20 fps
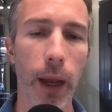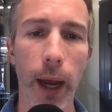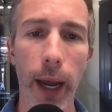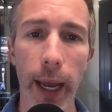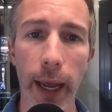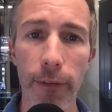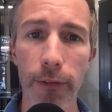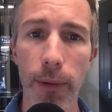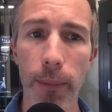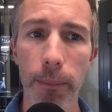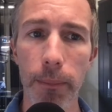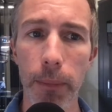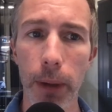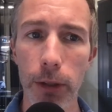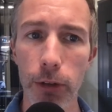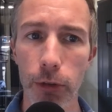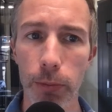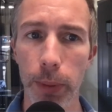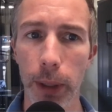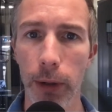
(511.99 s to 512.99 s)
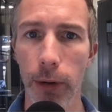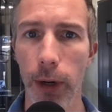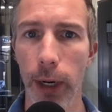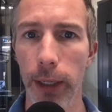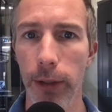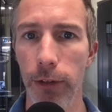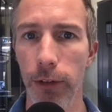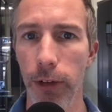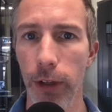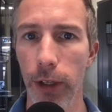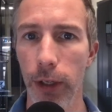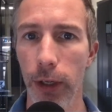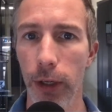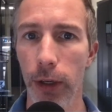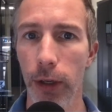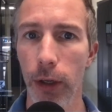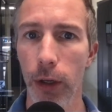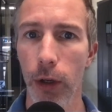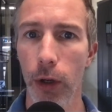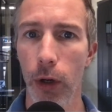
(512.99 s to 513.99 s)
I have a much better idea
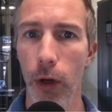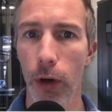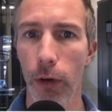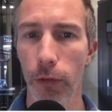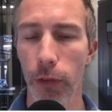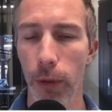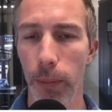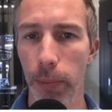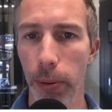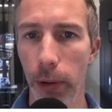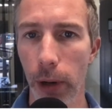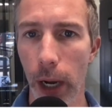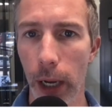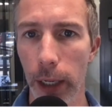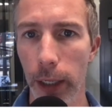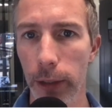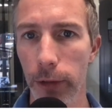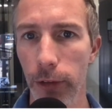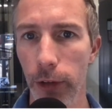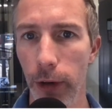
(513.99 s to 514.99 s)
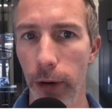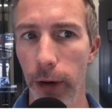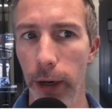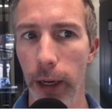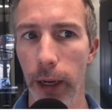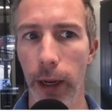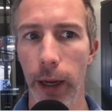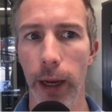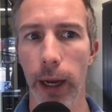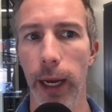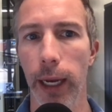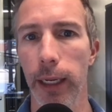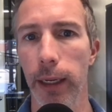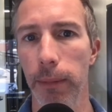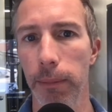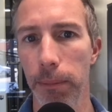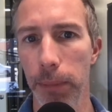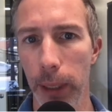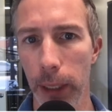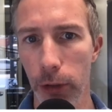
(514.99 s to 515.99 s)
of the product area. I
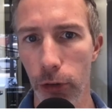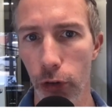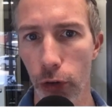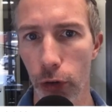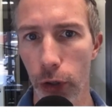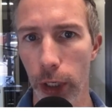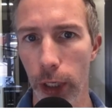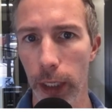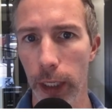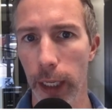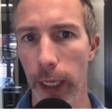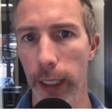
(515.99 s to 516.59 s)
can picture it.